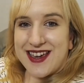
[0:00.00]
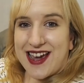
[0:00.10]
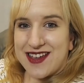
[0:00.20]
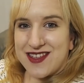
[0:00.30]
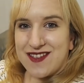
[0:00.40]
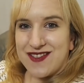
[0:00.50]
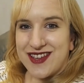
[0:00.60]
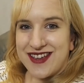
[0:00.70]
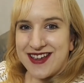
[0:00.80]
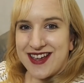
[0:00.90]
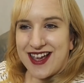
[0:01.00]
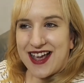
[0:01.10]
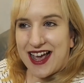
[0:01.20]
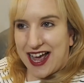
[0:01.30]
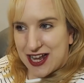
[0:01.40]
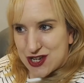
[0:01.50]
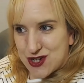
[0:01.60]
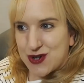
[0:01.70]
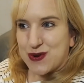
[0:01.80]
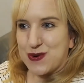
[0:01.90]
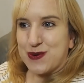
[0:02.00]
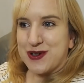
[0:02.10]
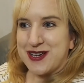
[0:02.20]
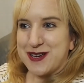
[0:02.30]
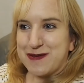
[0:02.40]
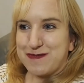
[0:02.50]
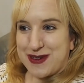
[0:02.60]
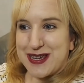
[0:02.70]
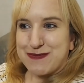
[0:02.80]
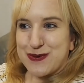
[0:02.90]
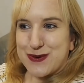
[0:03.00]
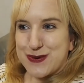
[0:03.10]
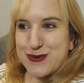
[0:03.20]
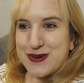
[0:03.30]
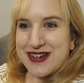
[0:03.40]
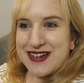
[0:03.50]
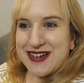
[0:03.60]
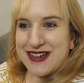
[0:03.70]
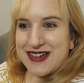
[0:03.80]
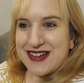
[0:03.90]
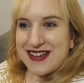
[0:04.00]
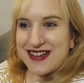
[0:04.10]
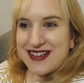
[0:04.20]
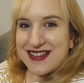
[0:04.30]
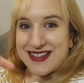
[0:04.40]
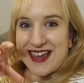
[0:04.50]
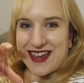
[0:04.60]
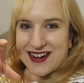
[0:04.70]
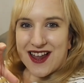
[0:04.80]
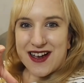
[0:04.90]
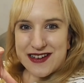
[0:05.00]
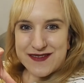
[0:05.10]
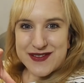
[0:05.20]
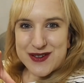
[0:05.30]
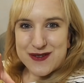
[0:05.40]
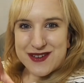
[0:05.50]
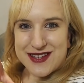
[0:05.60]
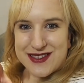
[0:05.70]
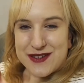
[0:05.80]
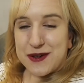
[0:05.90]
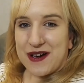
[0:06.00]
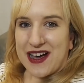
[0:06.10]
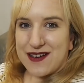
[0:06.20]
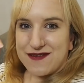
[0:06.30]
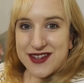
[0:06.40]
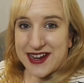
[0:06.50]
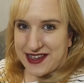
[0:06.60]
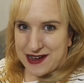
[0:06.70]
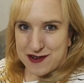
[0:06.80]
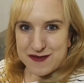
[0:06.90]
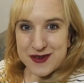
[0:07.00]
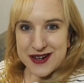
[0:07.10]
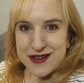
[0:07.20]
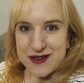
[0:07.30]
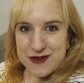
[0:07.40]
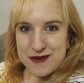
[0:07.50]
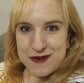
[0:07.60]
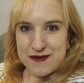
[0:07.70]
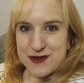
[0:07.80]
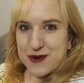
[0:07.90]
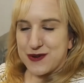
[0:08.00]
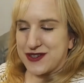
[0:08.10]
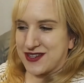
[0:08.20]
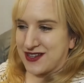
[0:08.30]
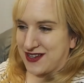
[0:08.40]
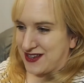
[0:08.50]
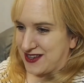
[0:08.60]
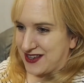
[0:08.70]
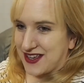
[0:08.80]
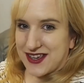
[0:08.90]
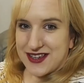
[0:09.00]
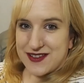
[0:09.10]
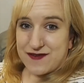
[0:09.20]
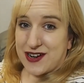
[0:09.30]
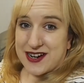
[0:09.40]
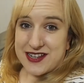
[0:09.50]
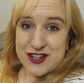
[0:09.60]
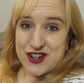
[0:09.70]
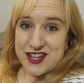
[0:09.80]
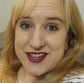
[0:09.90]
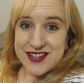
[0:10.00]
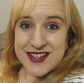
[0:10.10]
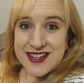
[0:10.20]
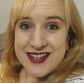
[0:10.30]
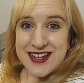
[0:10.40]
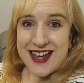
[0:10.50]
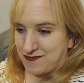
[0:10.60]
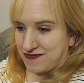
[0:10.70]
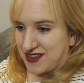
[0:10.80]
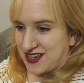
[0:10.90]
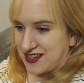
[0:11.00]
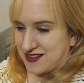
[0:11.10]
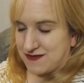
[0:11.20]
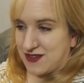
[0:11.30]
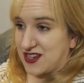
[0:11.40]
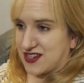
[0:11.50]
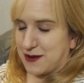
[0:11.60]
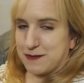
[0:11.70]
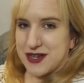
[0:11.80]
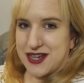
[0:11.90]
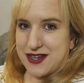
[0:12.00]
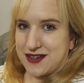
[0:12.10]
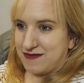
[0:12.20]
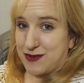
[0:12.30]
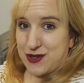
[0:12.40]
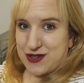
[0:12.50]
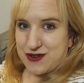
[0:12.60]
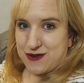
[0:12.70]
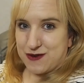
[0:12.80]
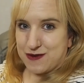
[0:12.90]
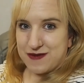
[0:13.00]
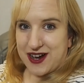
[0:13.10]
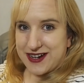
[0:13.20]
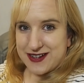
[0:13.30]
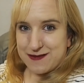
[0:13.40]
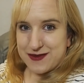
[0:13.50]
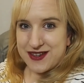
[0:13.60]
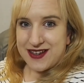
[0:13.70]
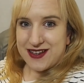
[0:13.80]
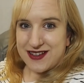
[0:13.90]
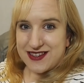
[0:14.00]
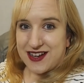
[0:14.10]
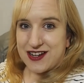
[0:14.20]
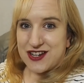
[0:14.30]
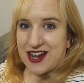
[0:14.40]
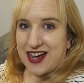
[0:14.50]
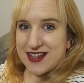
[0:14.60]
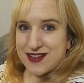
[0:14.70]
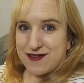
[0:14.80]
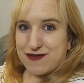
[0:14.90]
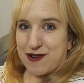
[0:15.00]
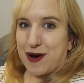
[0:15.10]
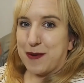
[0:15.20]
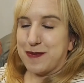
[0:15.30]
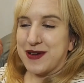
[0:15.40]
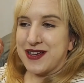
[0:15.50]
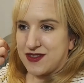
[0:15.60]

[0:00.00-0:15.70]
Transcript: and then the actual people singing live sort of thing. So you have Danny Elfman, who of course is frankly a genius. He's he's done many musical items, such as from